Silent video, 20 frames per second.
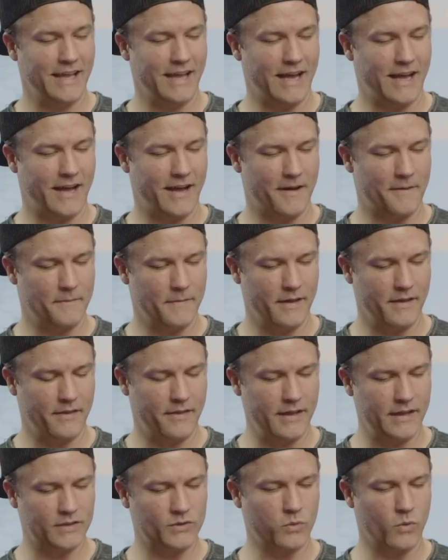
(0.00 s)
Um,
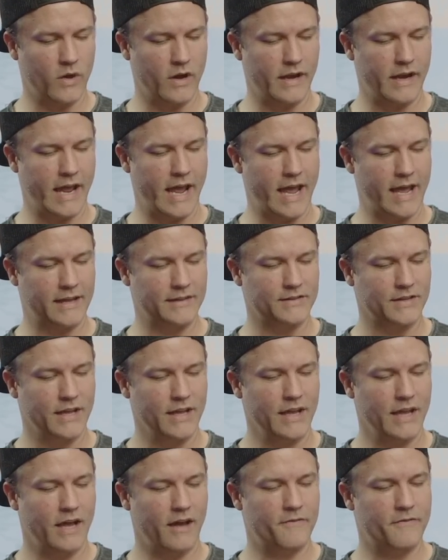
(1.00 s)
this one has
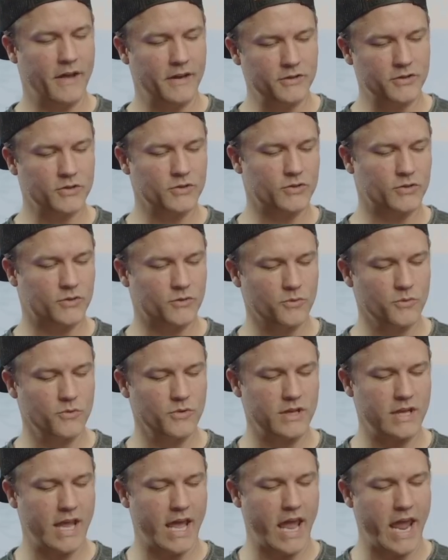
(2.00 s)
Avengers Through the